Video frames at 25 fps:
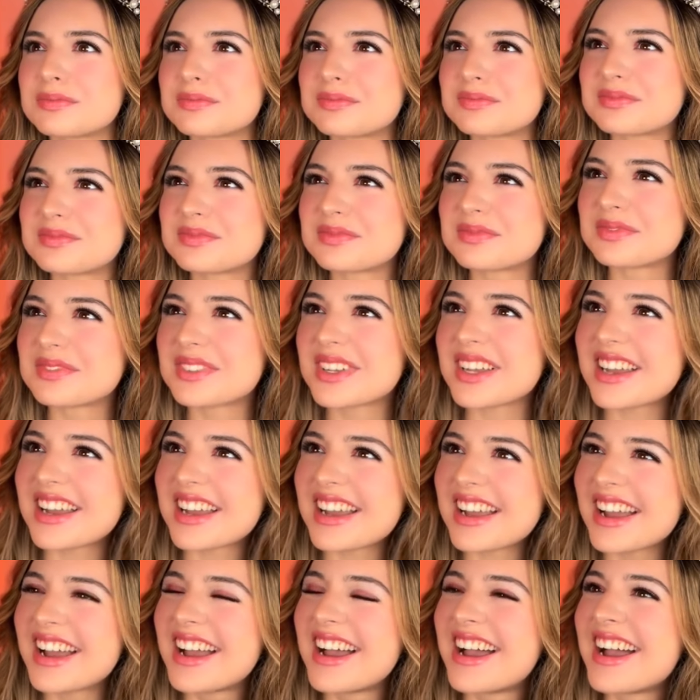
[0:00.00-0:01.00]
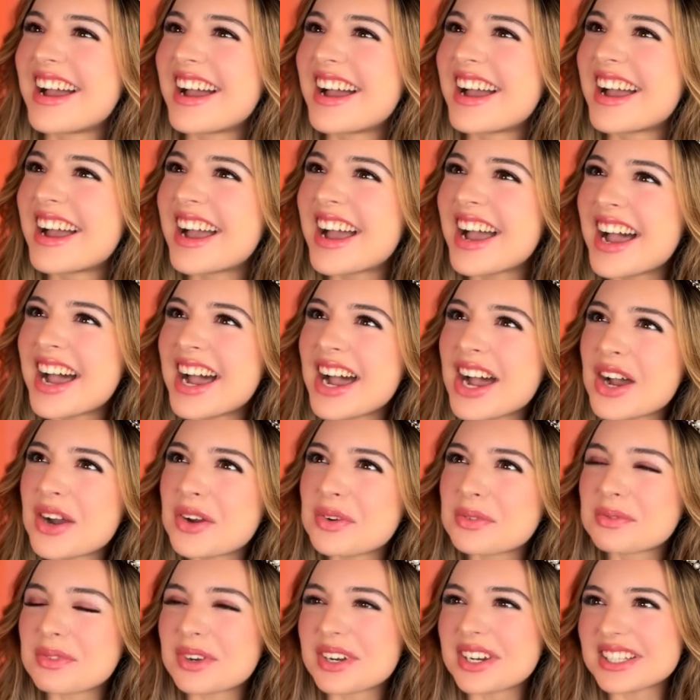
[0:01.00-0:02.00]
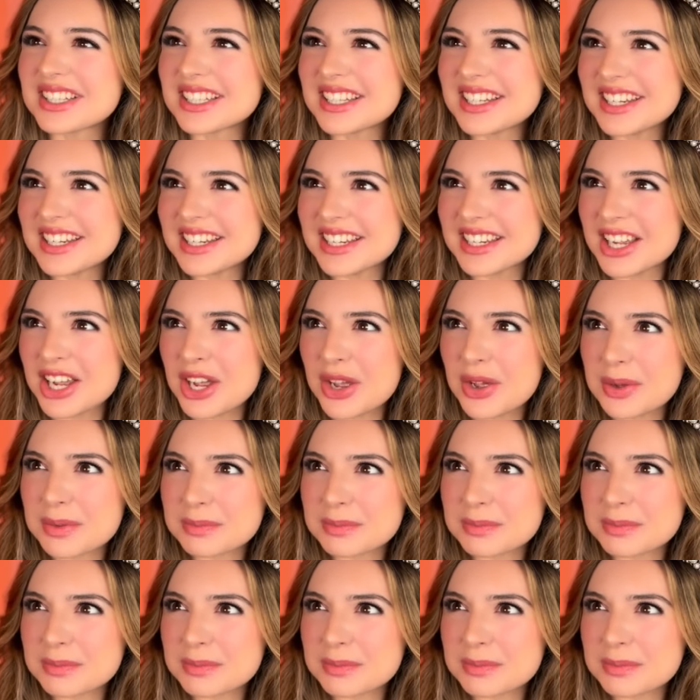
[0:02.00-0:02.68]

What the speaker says: I'm sorry, you look exactly like my ex-wife when she was in